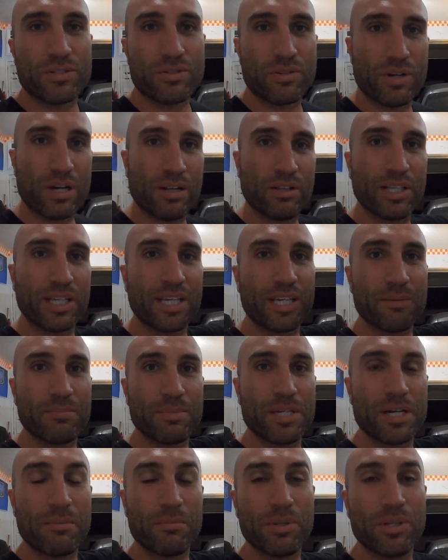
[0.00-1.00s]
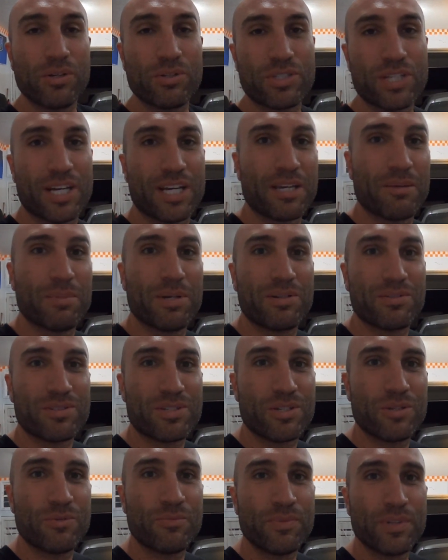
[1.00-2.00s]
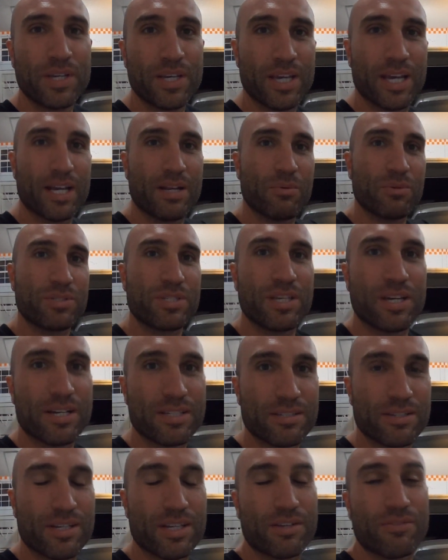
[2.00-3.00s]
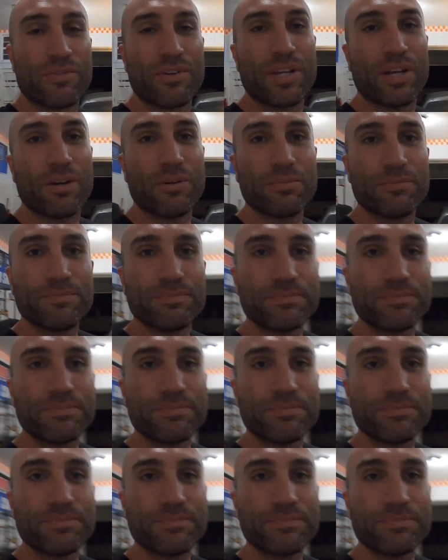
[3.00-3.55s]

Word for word: So I'll link him down below. Check him out too, and we'll see you guys in the next video.